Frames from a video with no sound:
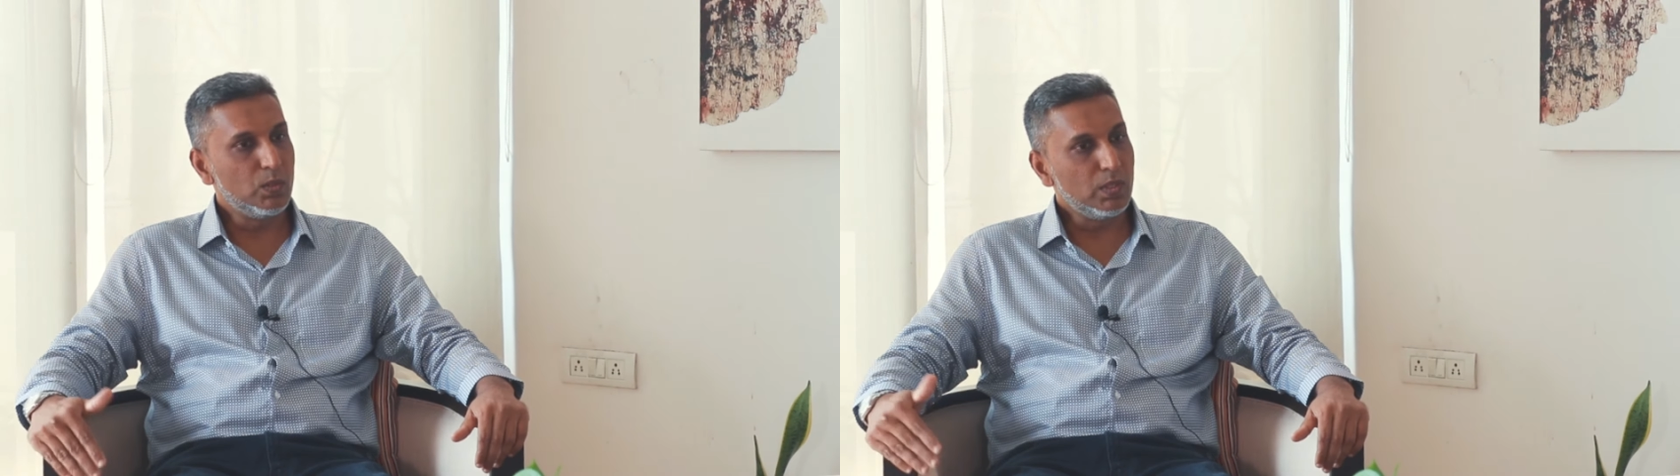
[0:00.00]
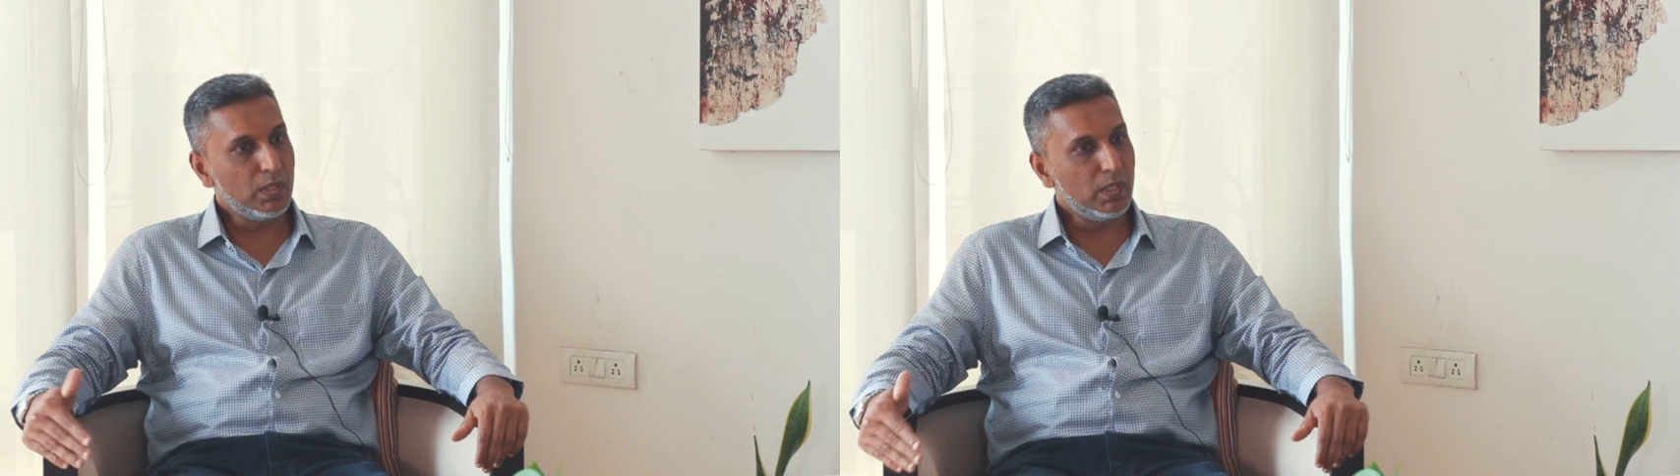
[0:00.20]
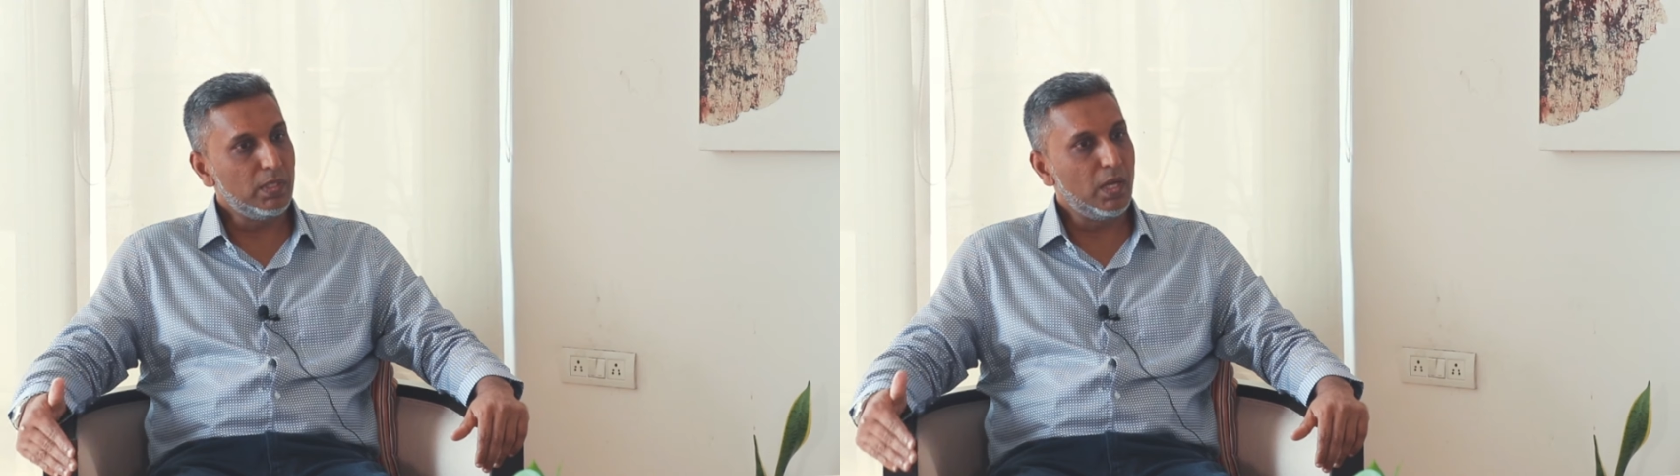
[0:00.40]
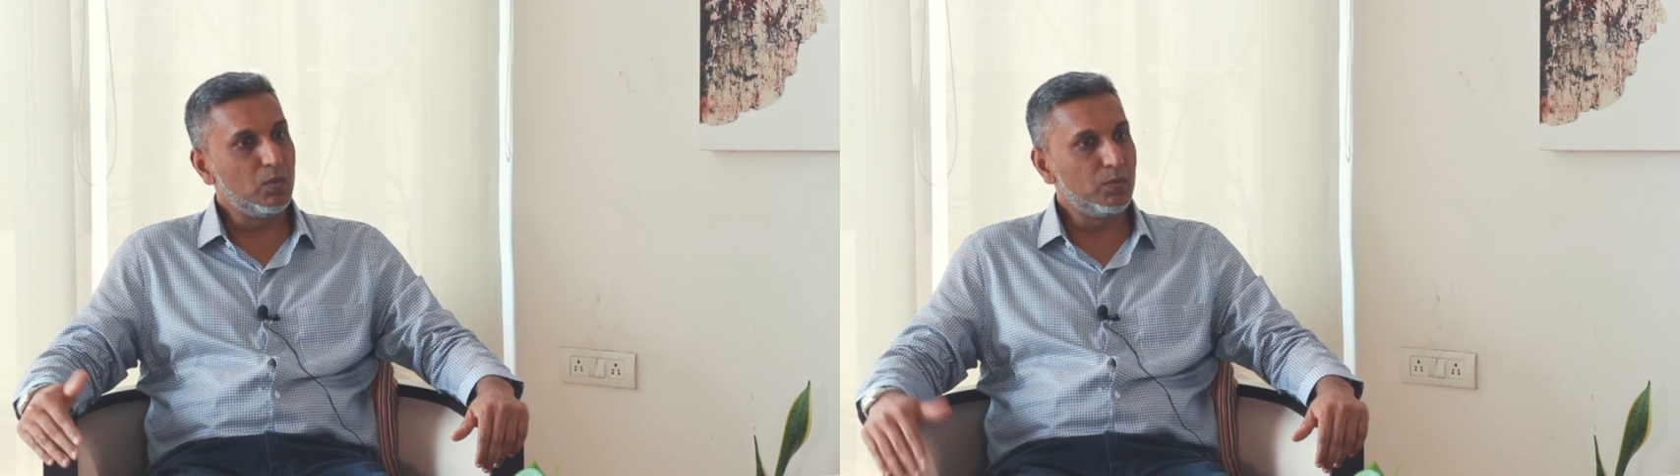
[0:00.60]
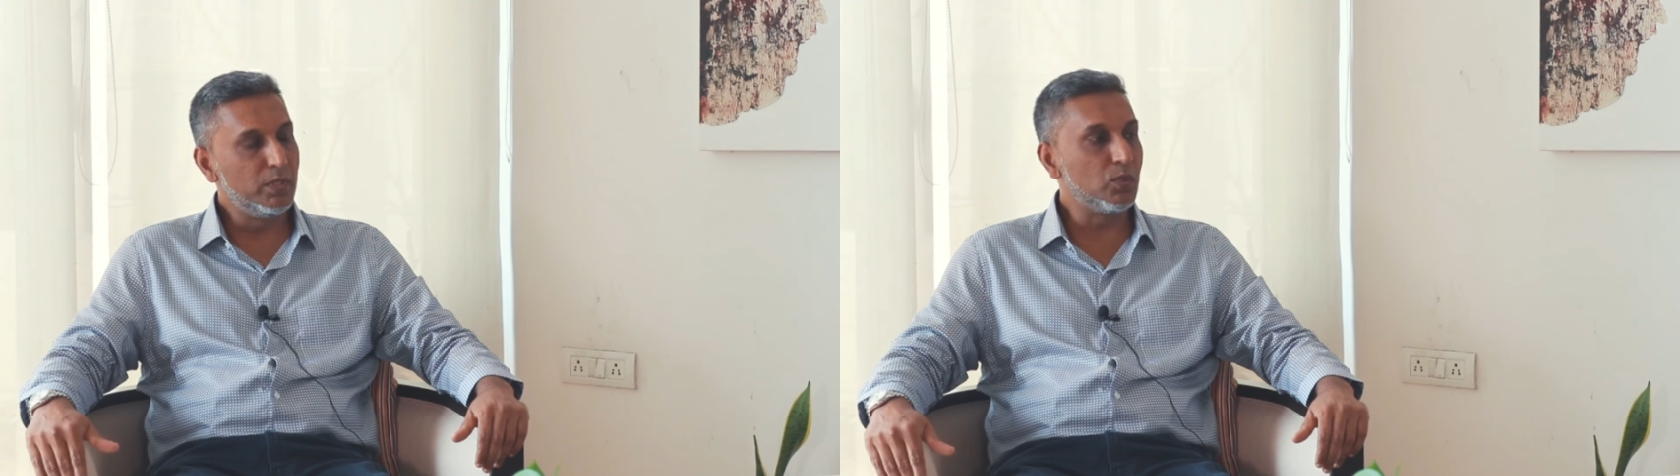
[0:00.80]
So
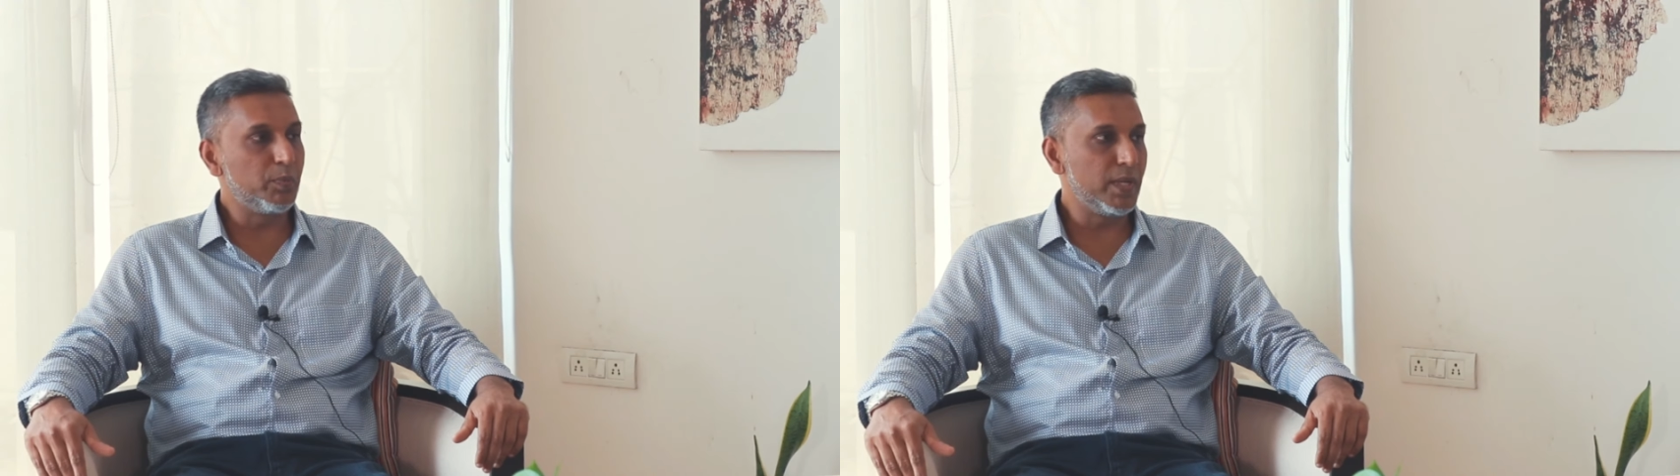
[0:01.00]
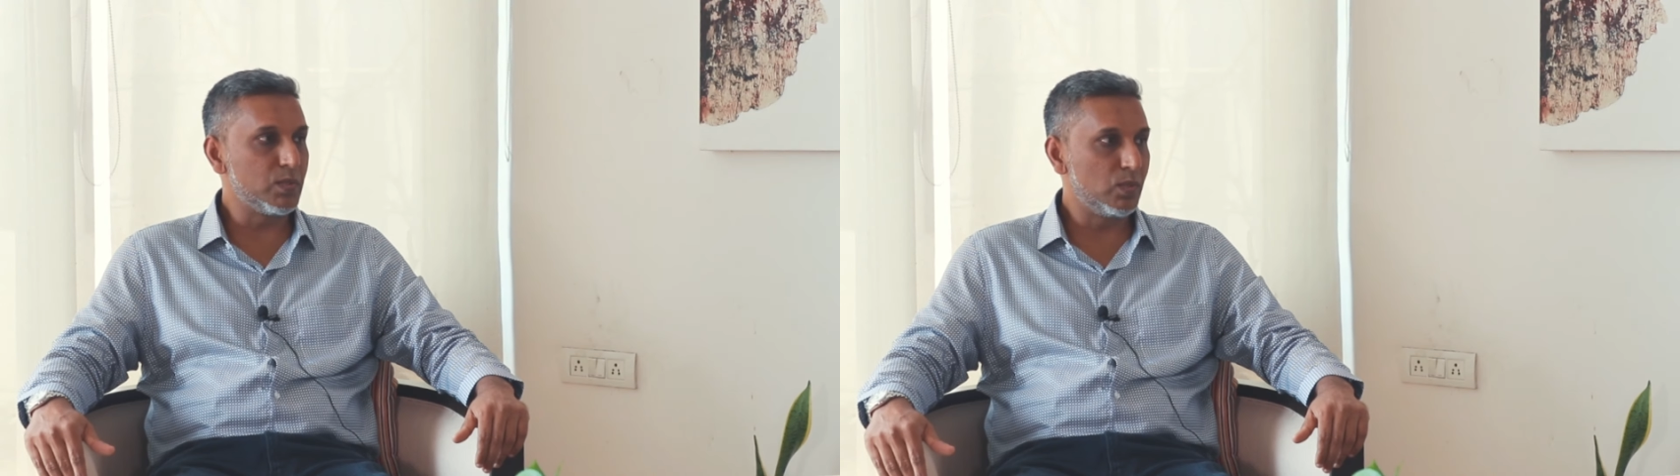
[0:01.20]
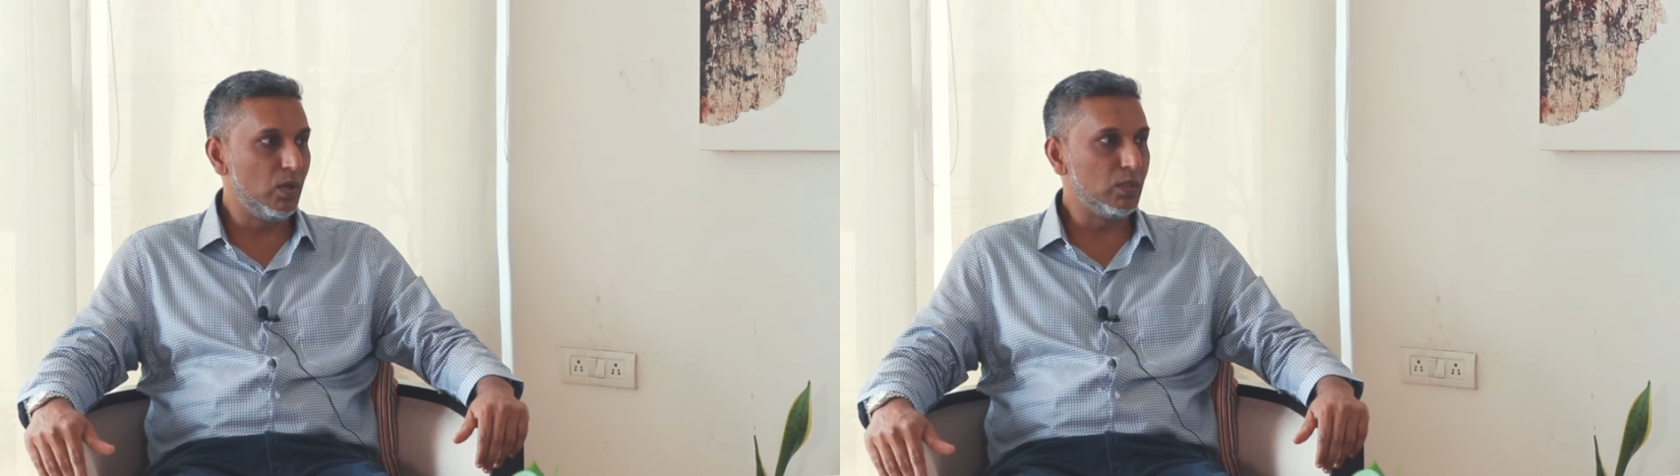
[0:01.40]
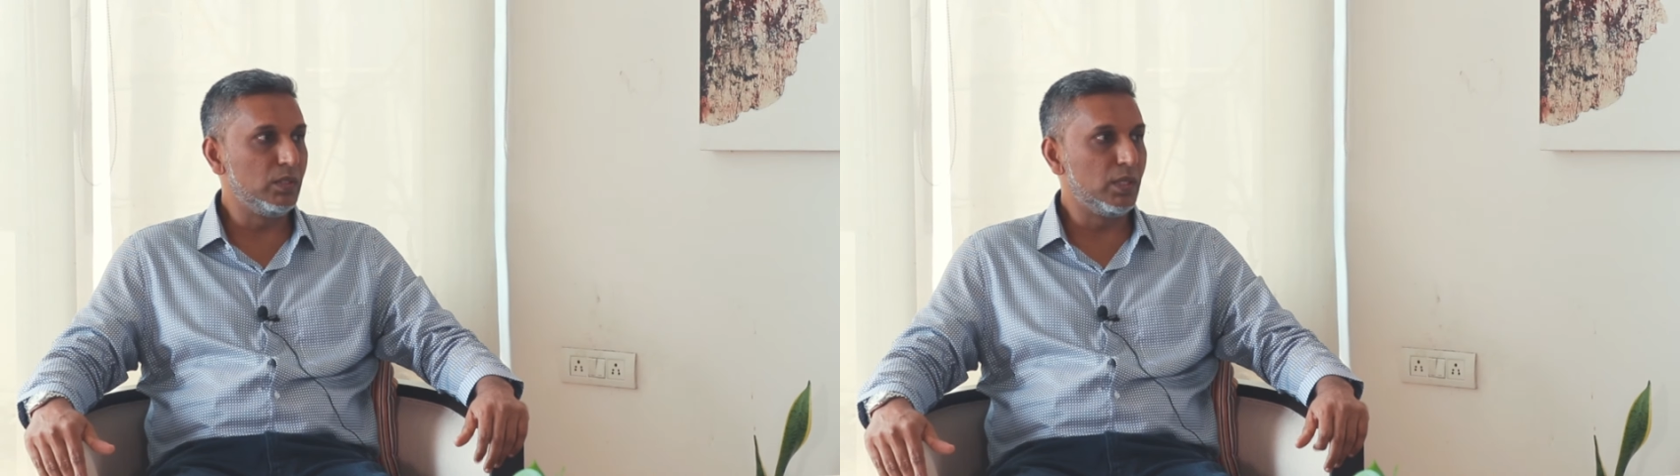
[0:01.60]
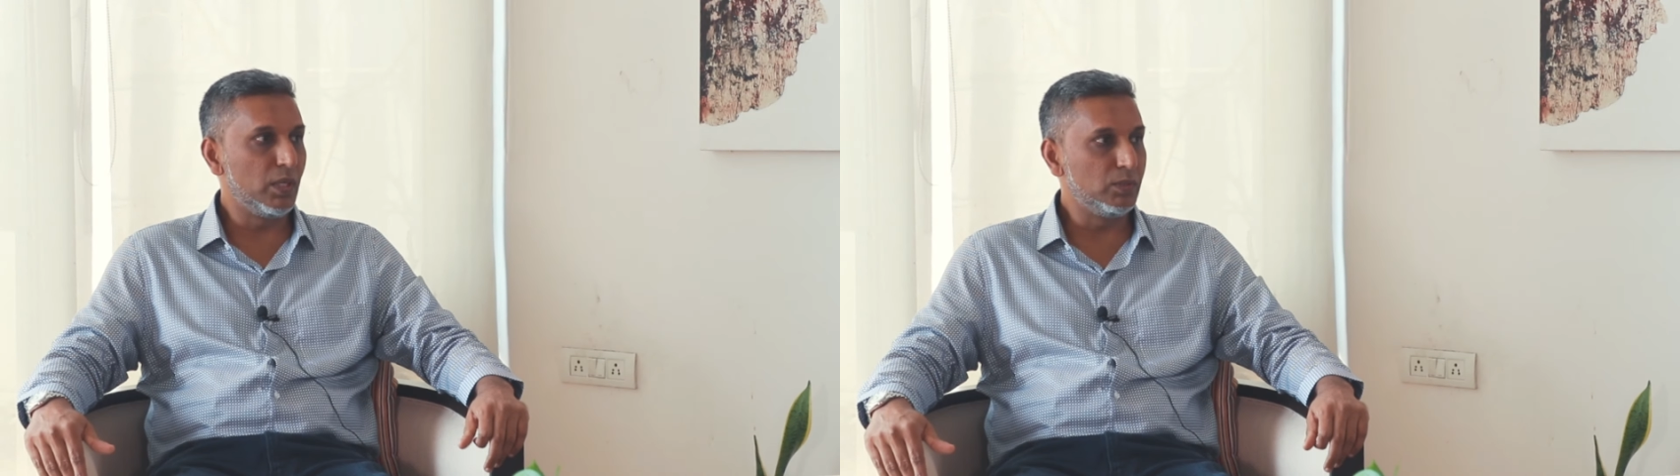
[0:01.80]
now the rupee has
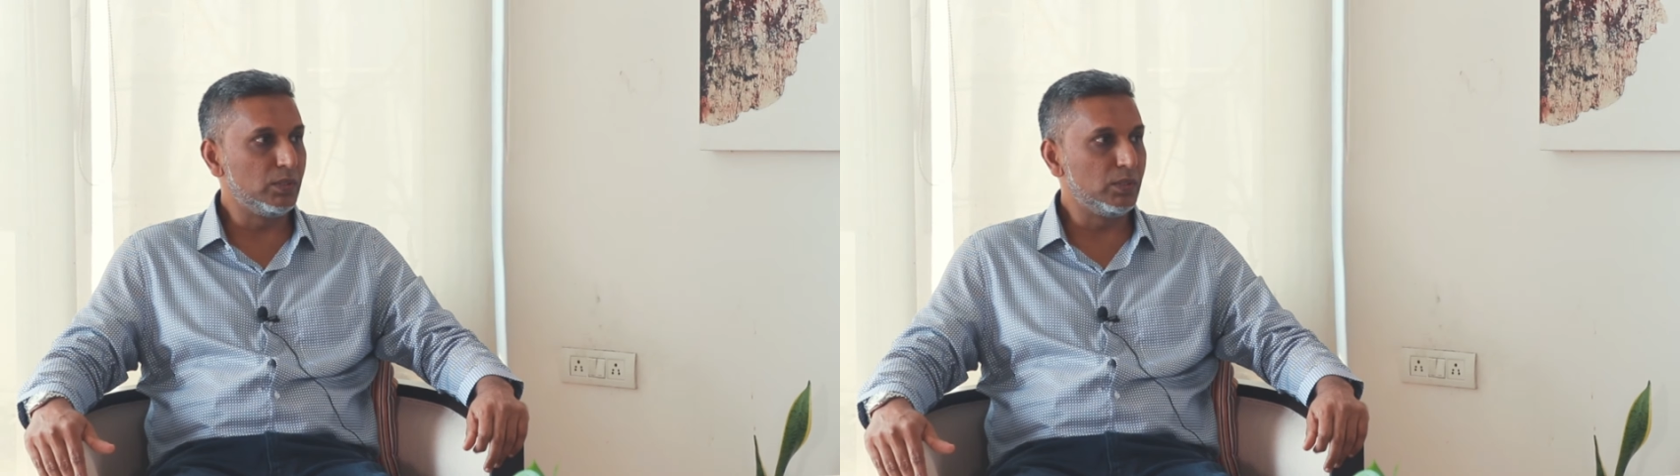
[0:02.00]
gone